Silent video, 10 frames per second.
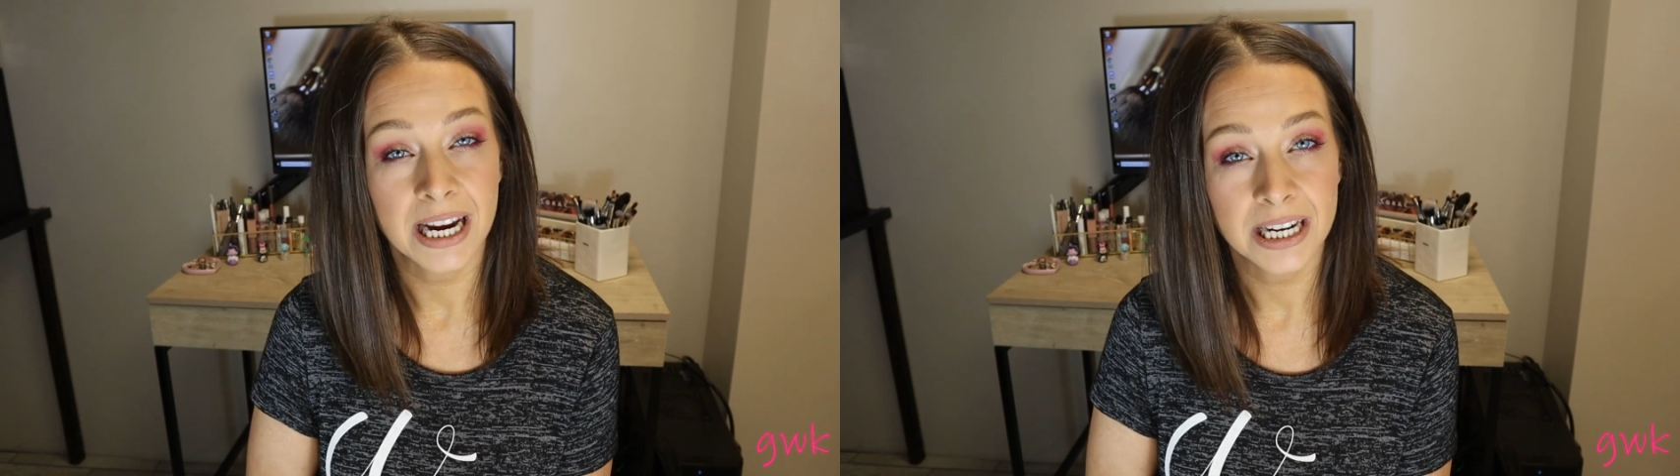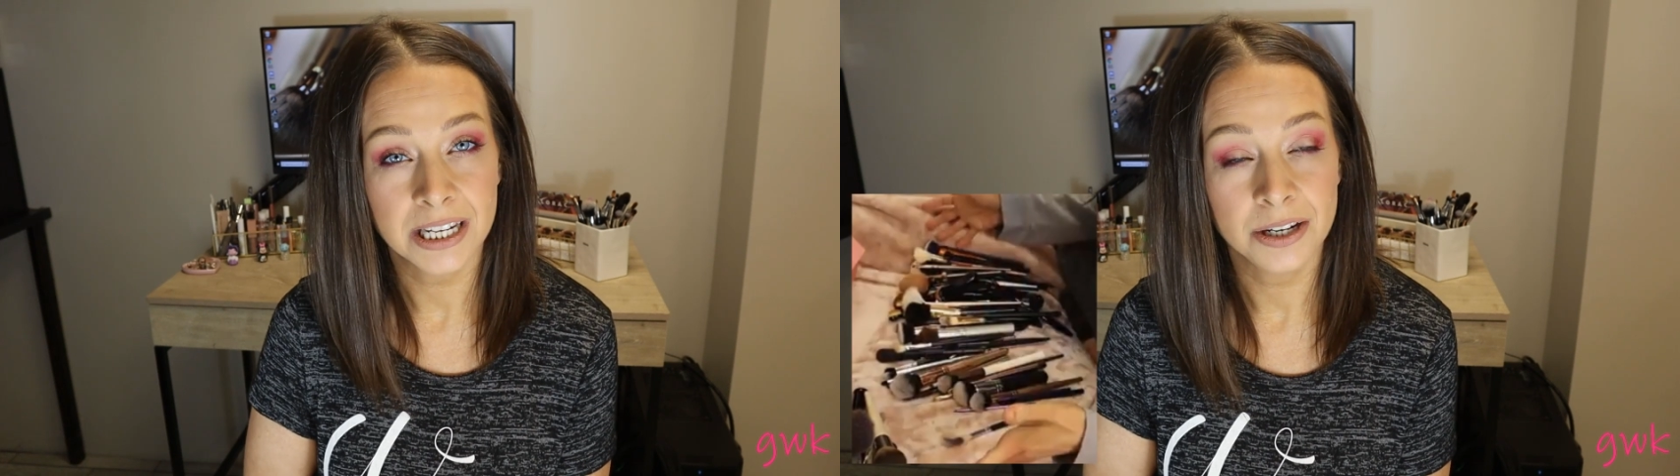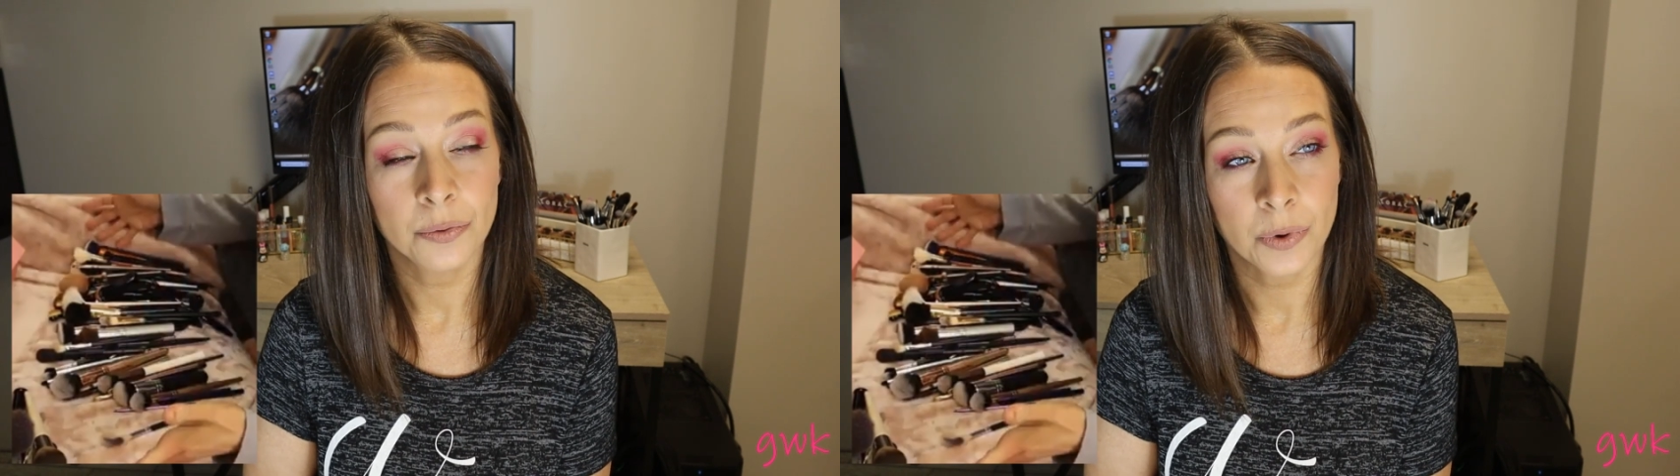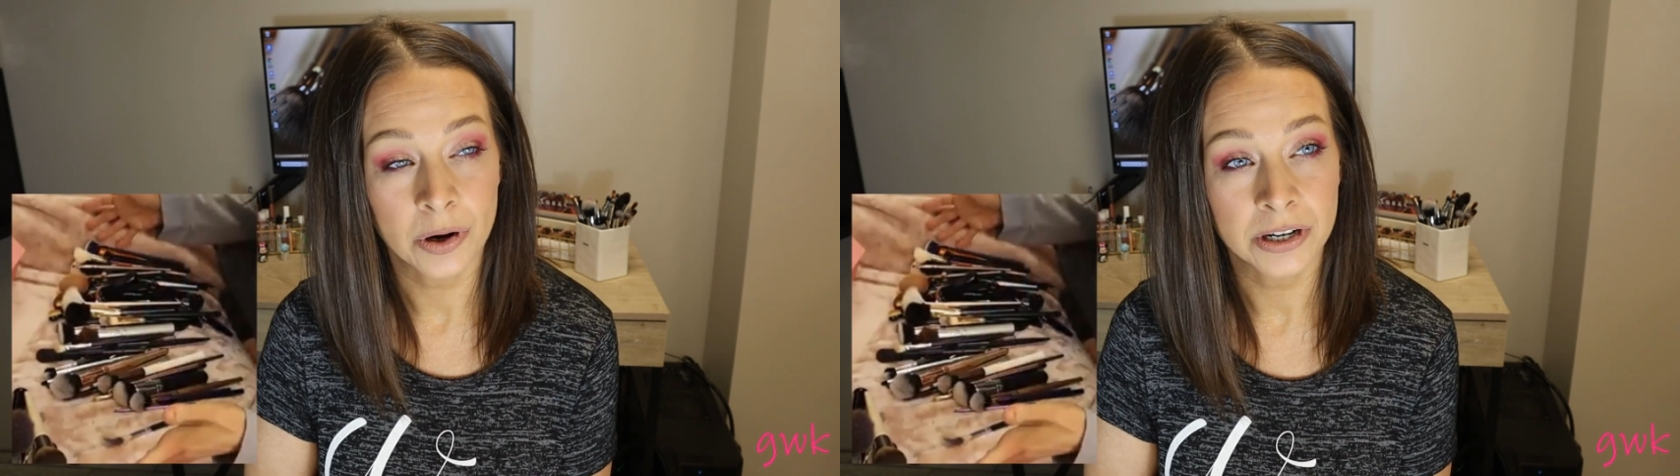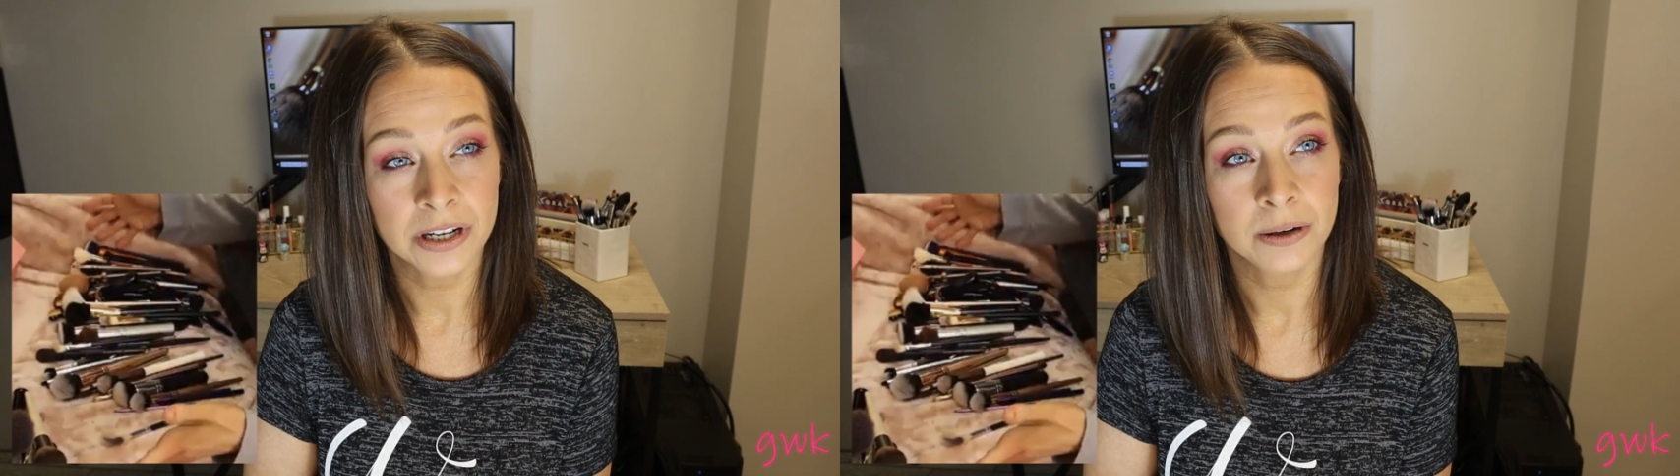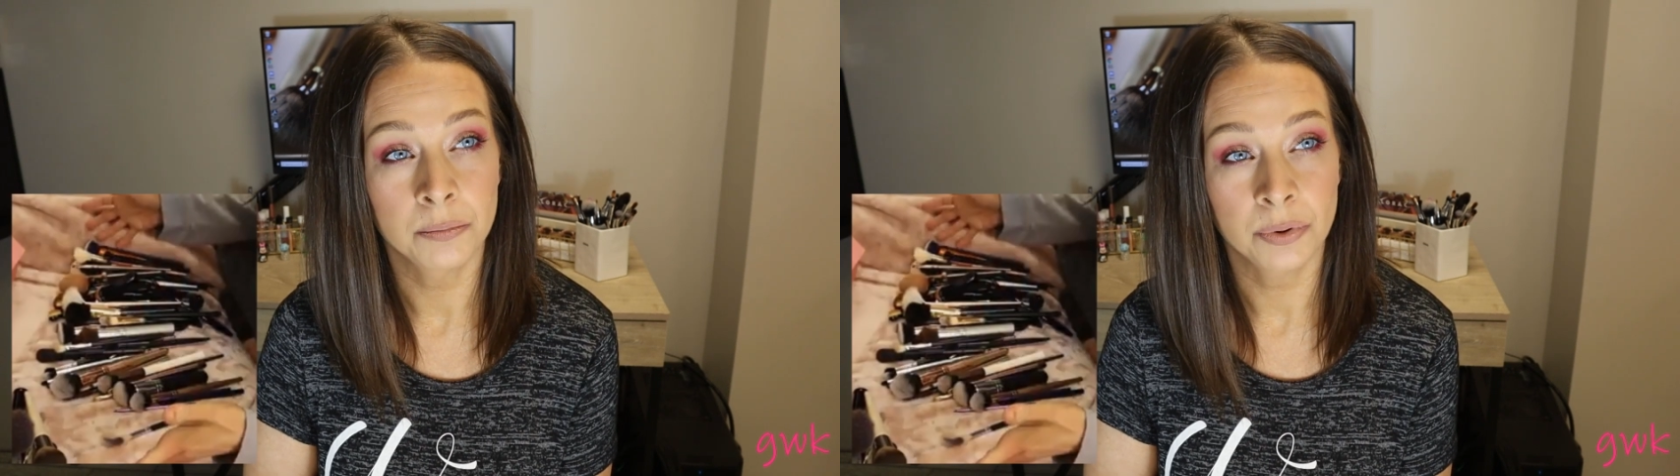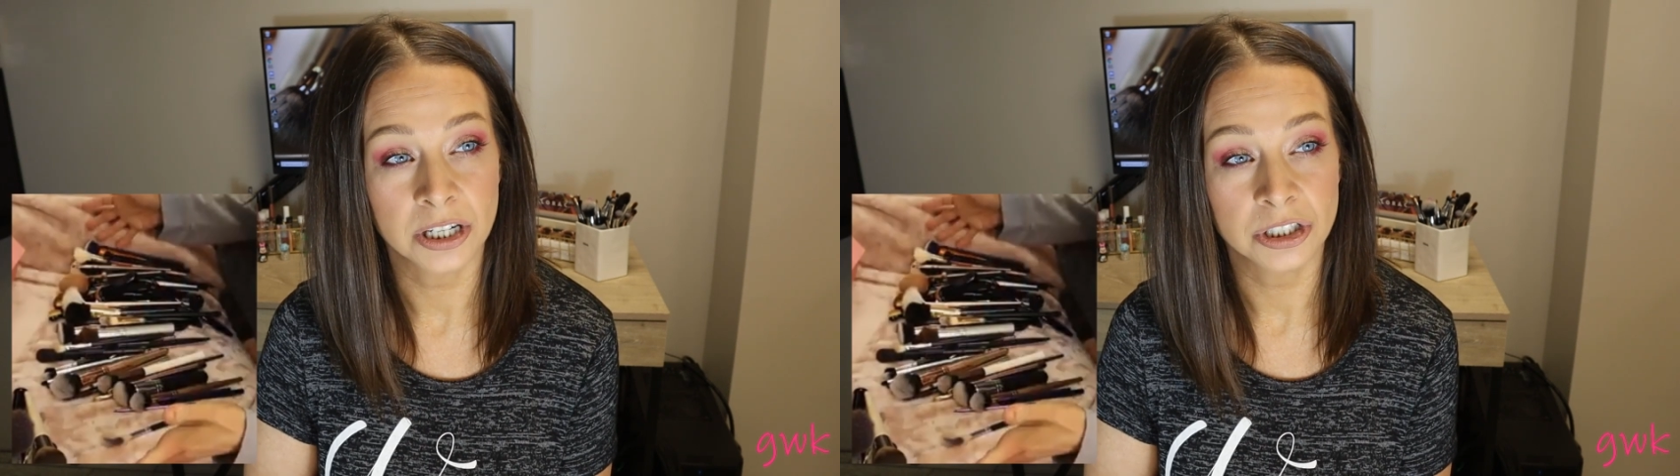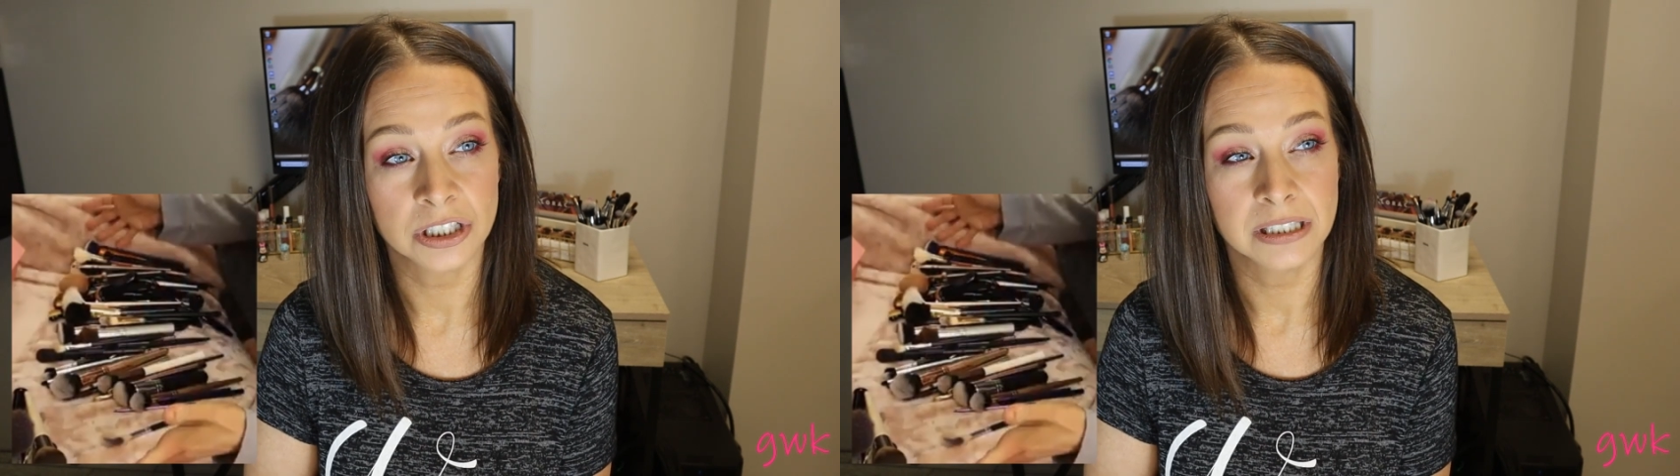eighty-one
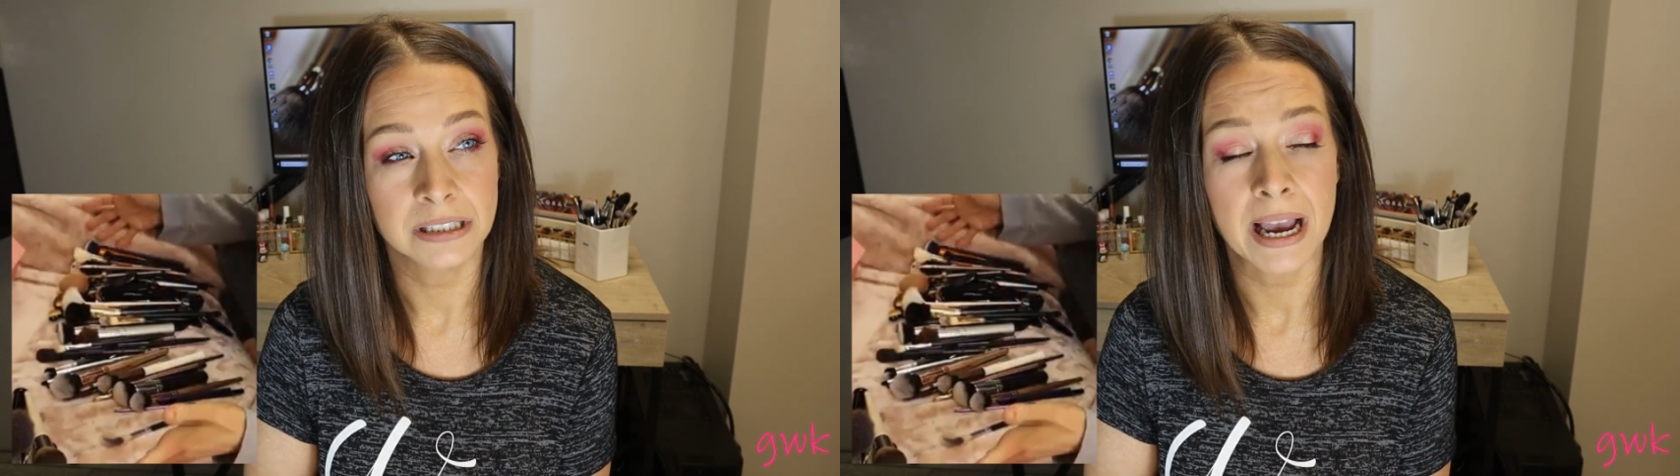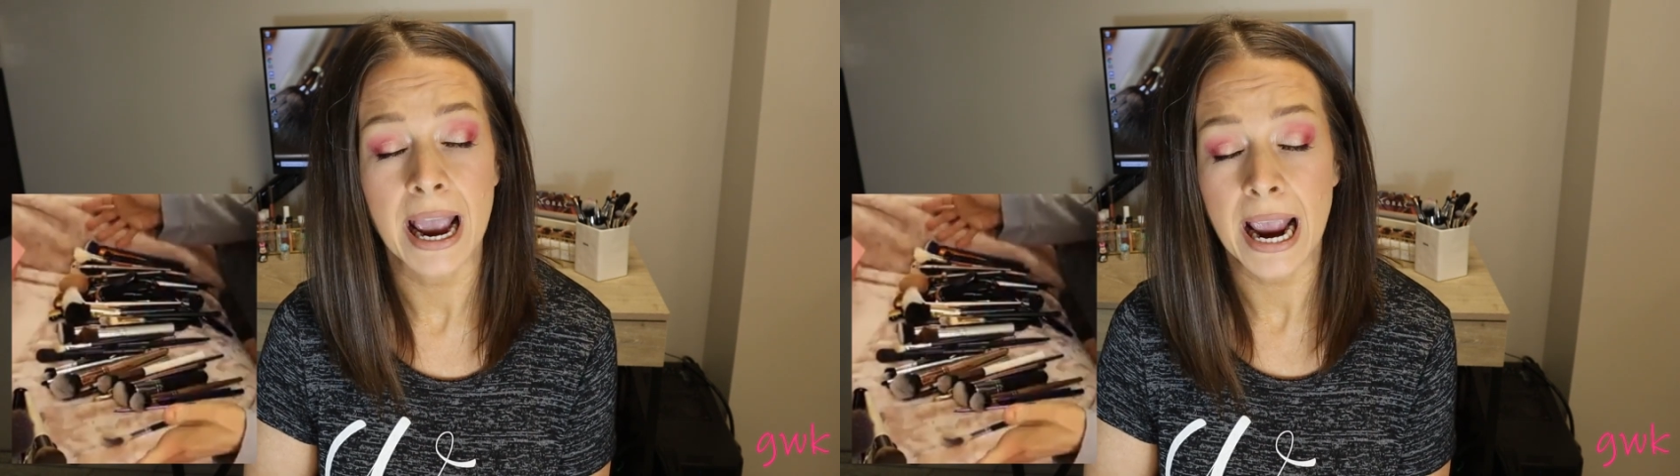brushes.